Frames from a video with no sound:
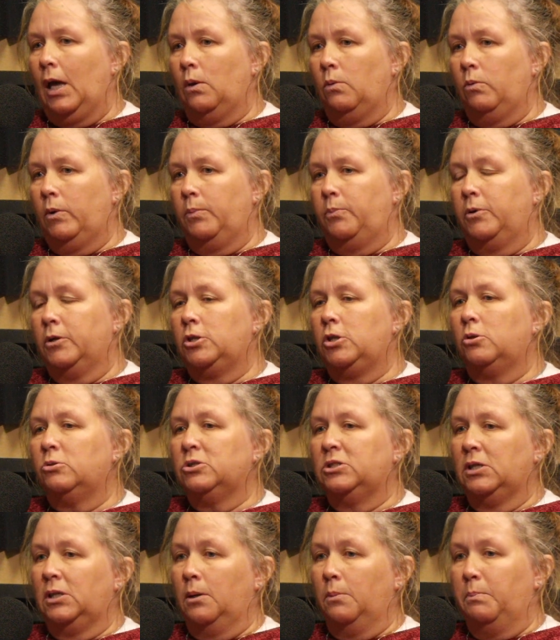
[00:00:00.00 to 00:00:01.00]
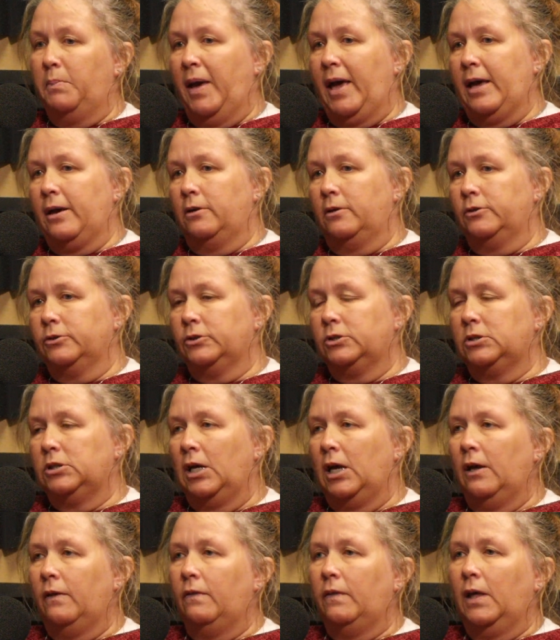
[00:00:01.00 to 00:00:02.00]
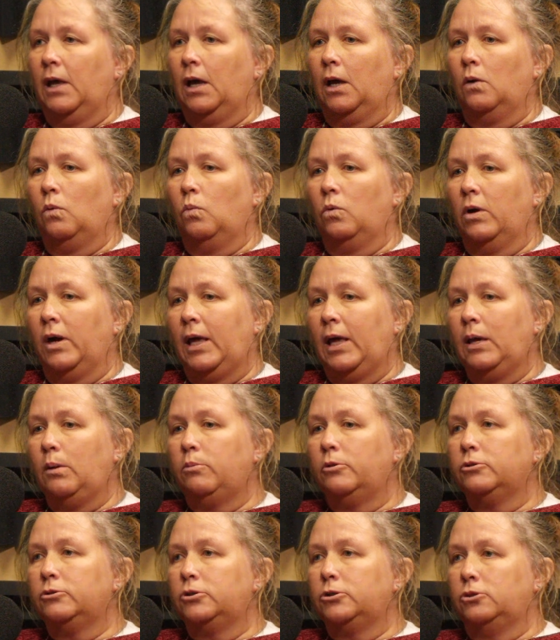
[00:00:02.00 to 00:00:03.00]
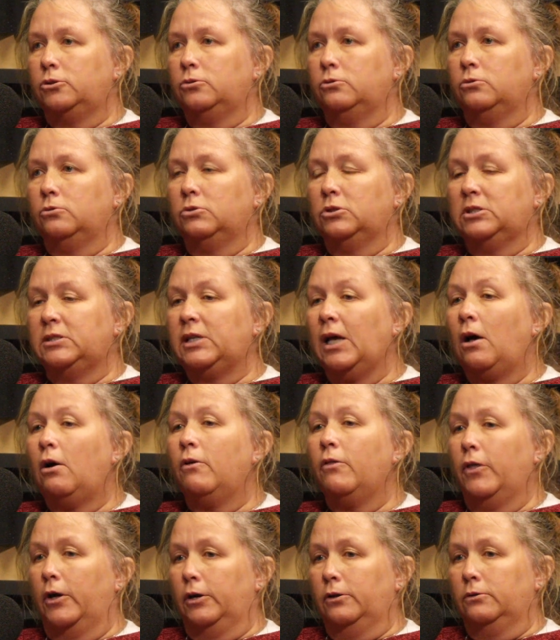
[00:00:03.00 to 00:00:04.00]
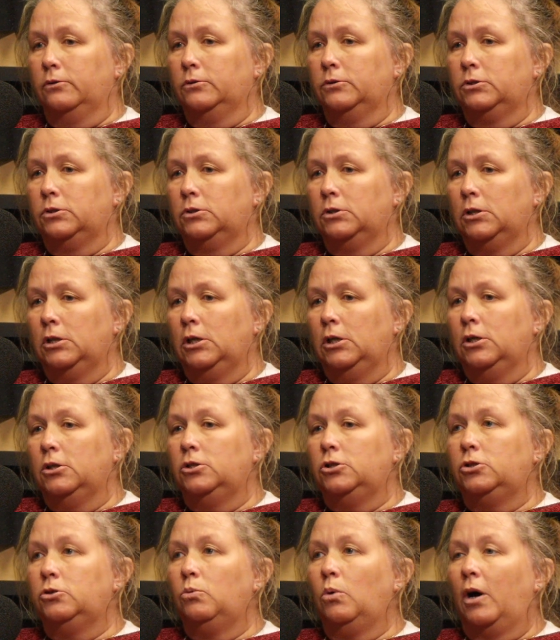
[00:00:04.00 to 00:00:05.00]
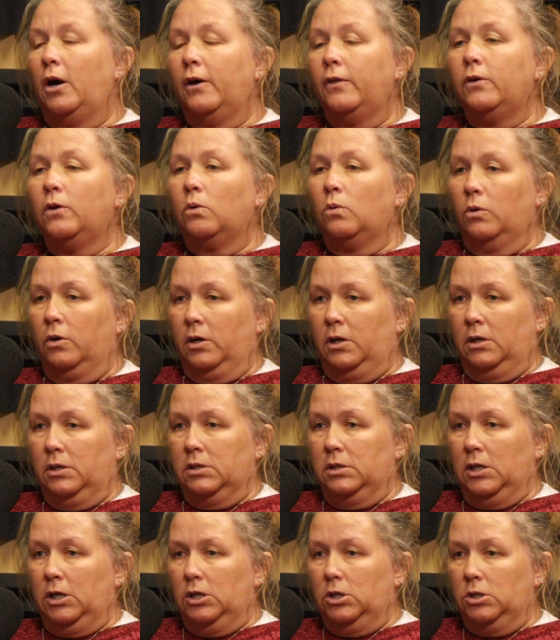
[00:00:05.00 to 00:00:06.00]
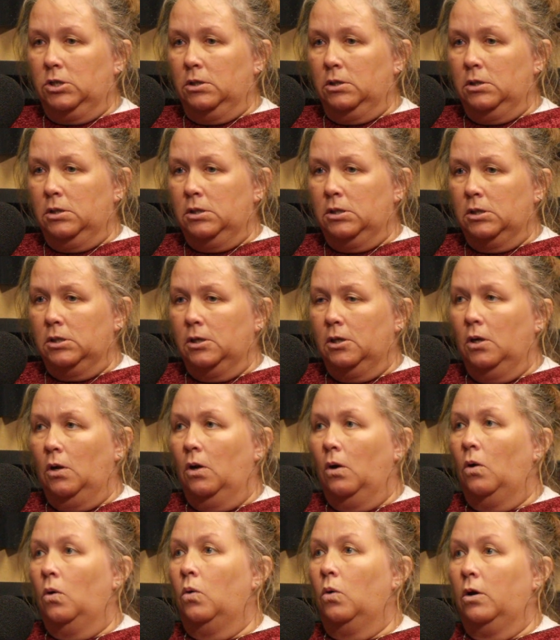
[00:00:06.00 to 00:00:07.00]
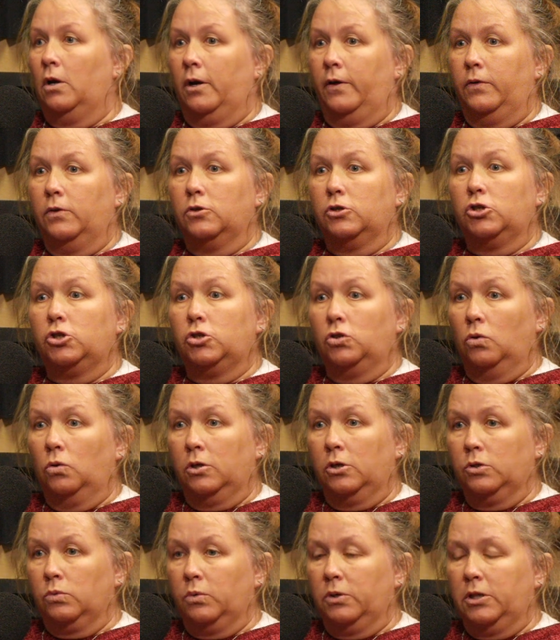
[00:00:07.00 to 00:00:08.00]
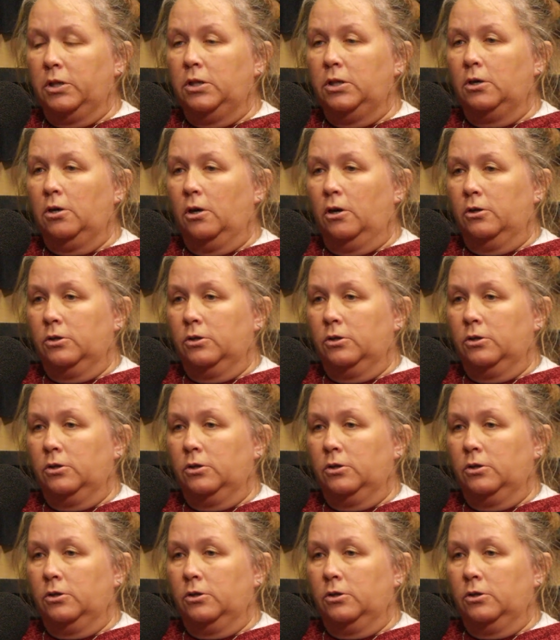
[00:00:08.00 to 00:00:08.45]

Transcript: we put those into bales. And then we're able to sell those to other organizations or other stores within our